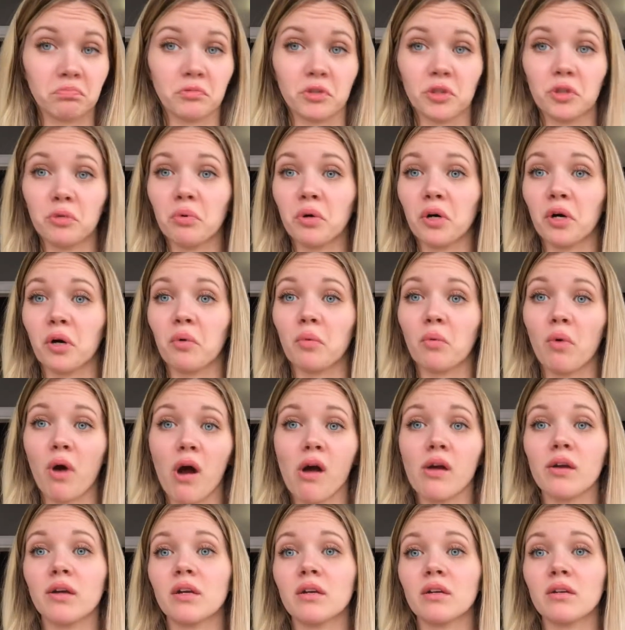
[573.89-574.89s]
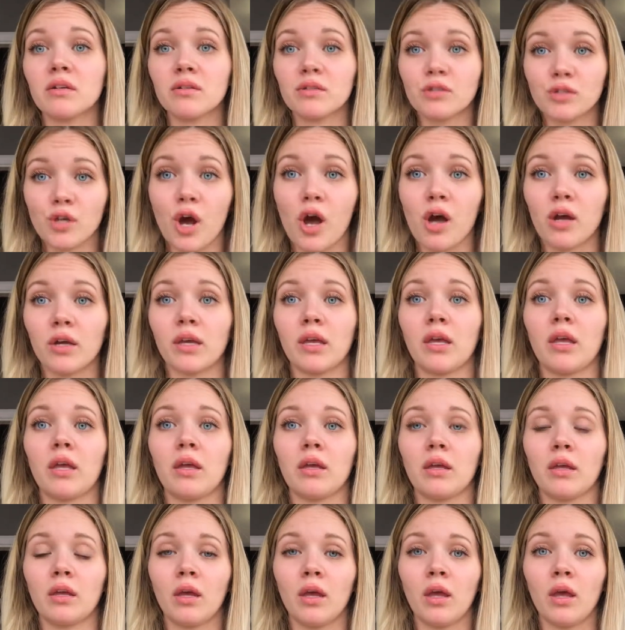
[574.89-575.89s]
You are a walking,
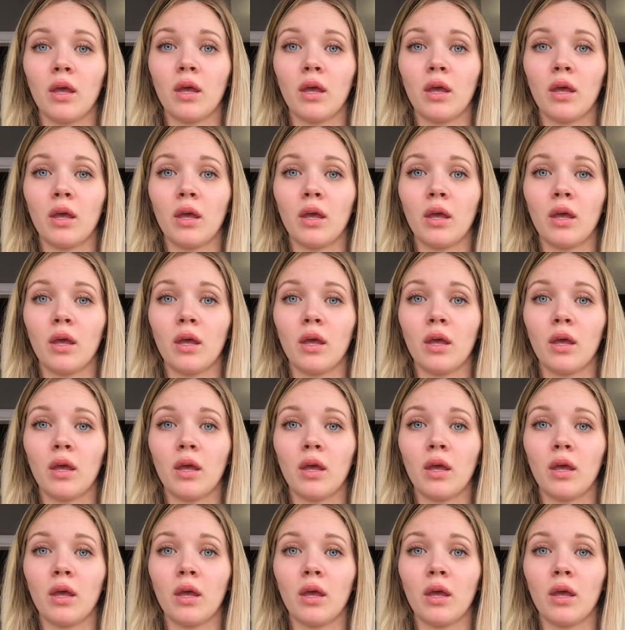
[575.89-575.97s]
talking